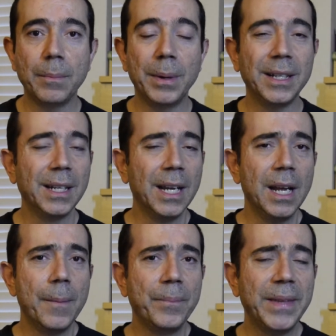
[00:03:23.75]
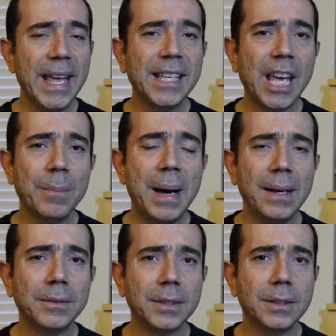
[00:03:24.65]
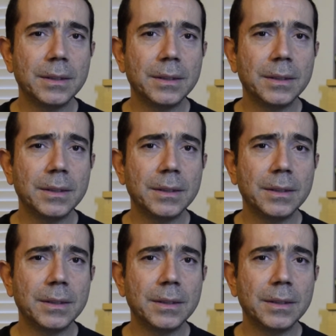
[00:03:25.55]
But they came out